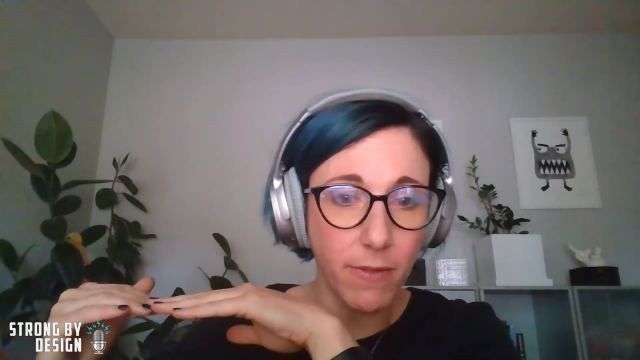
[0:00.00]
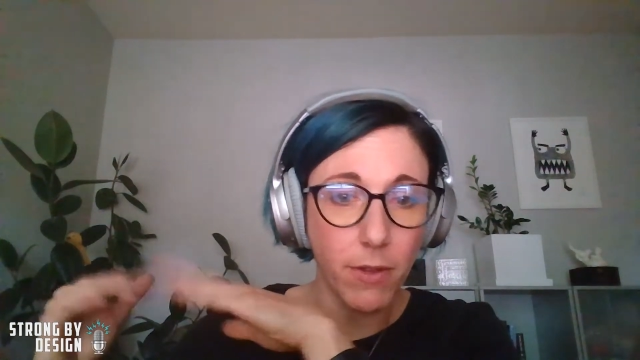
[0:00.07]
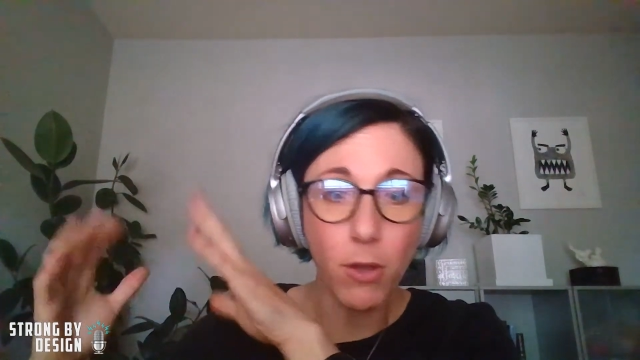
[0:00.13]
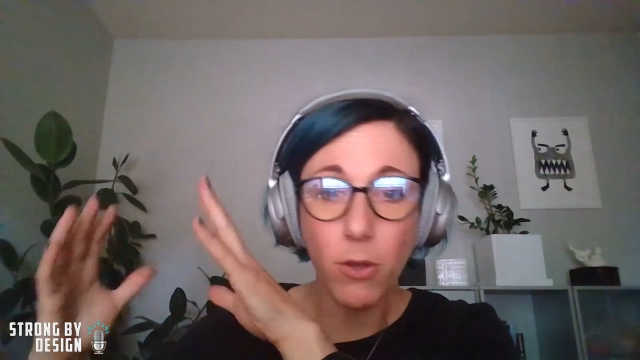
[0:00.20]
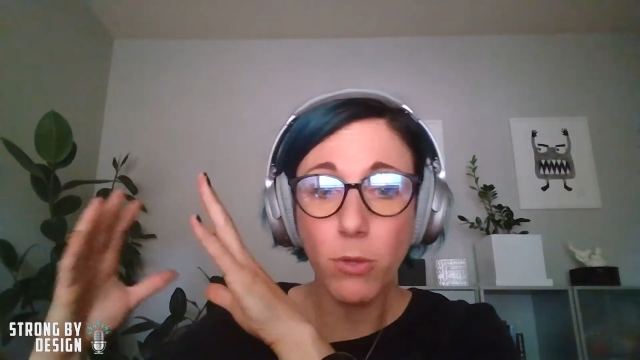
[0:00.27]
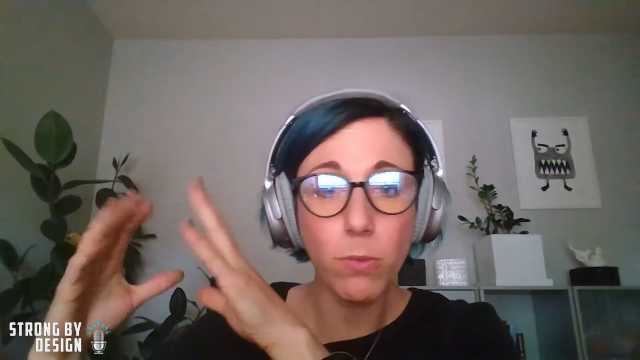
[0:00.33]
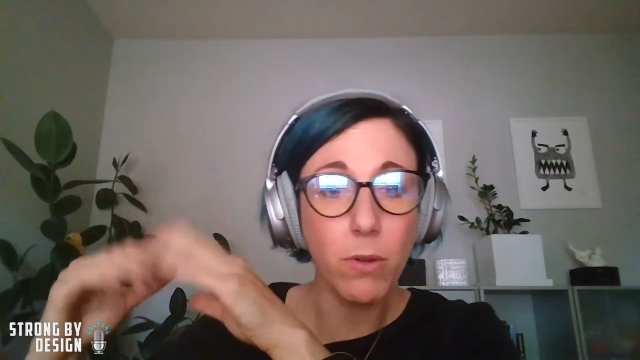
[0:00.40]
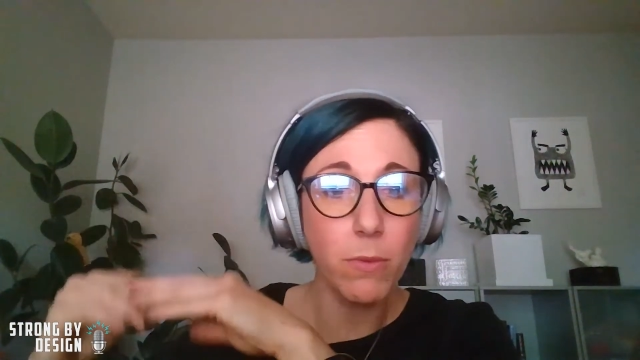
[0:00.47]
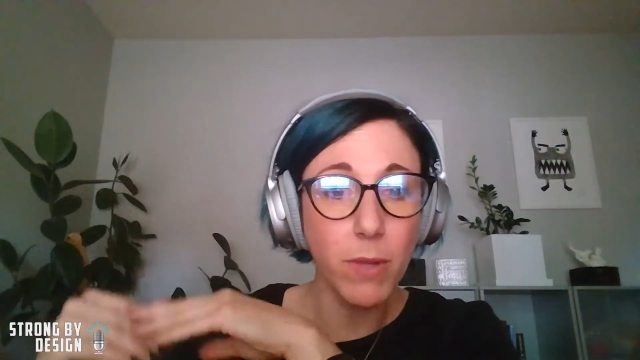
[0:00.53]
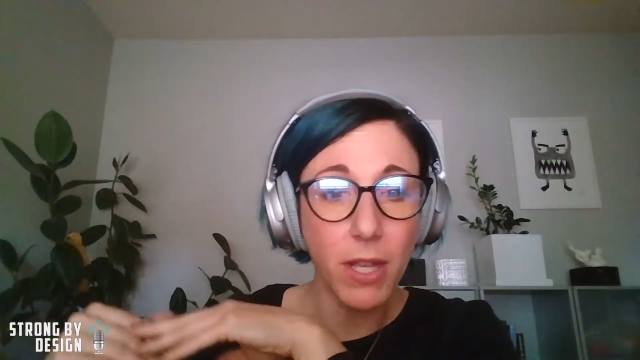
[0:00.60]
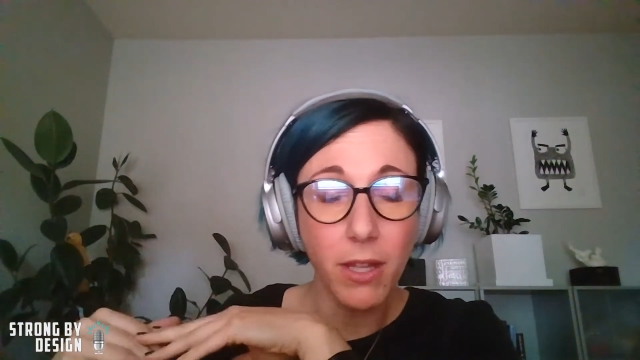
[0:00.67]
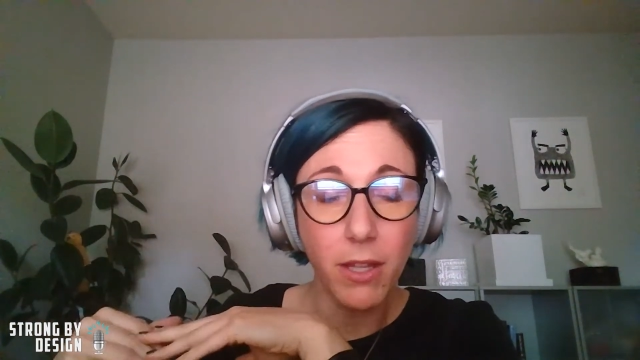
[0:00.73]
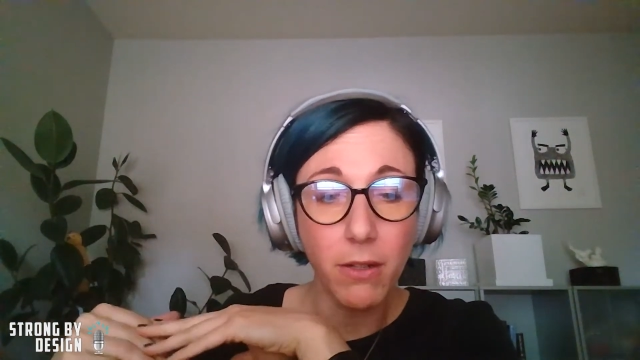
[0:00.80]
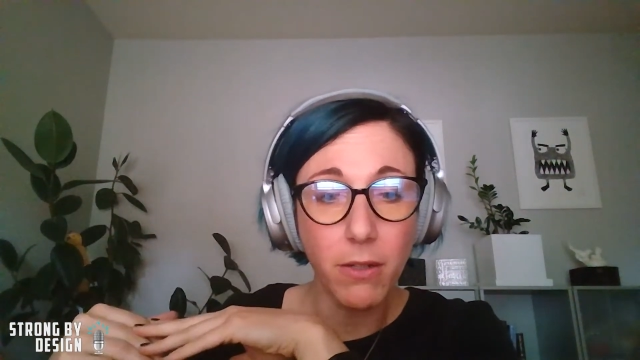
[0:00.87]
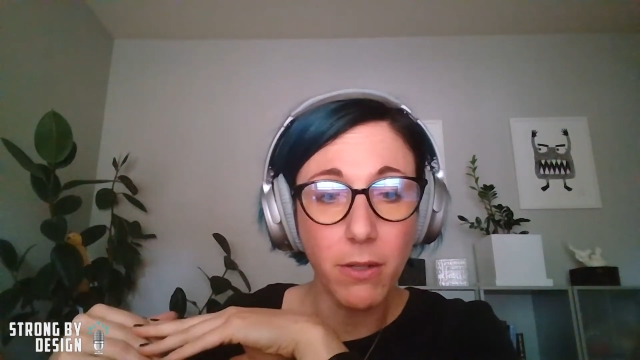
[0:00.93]
of code were we
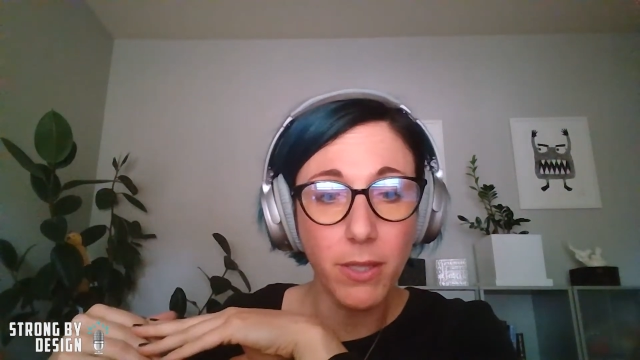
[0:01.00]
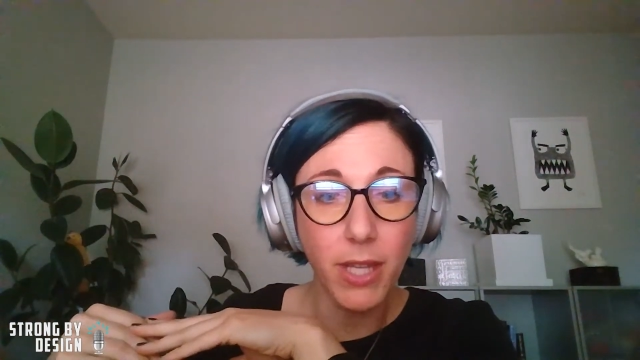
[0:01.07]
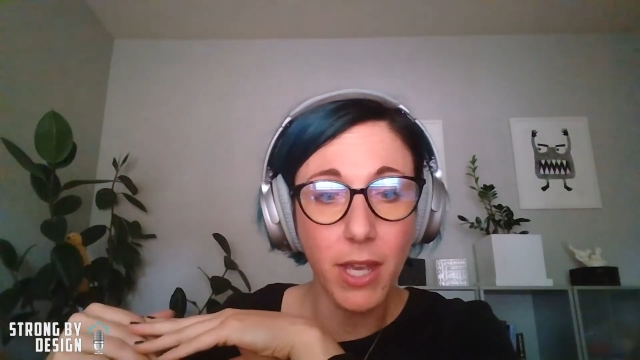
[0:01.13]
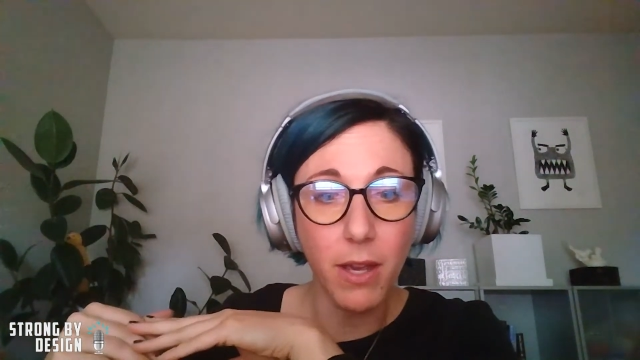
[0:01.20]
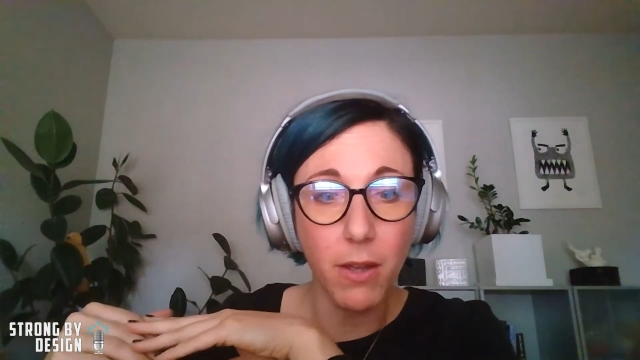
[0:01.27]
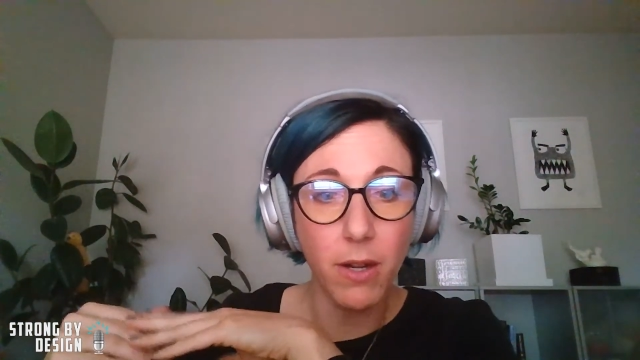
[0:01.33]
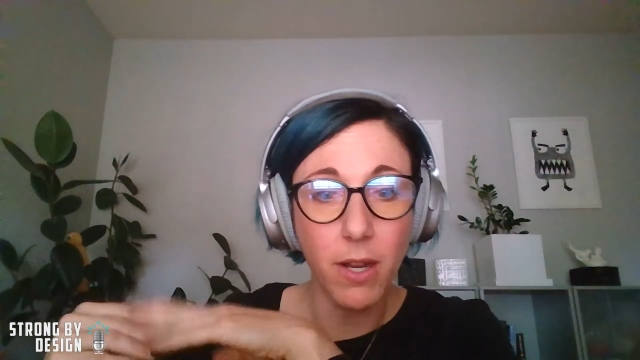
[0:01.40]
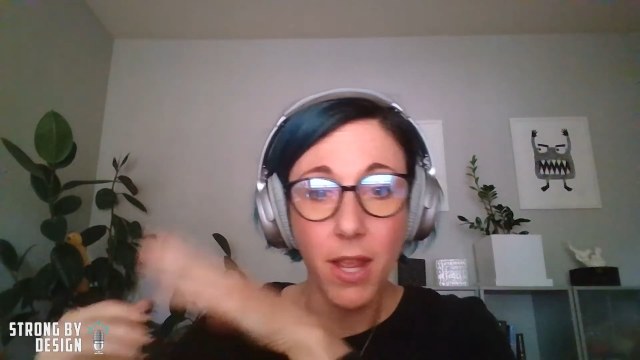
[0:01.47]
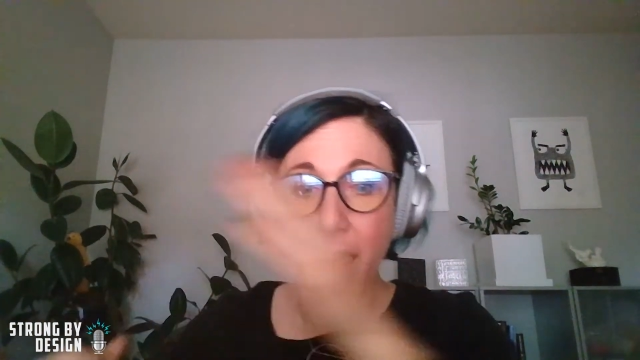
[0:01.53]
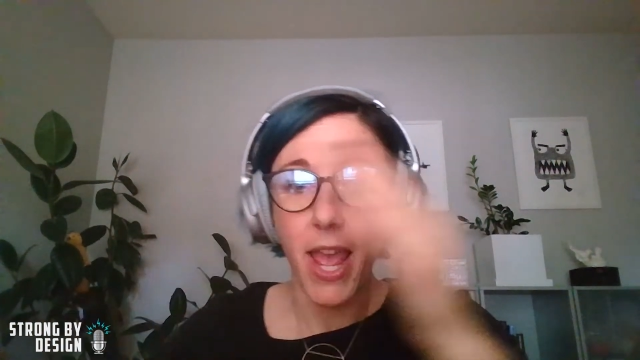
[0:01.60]
cleared those out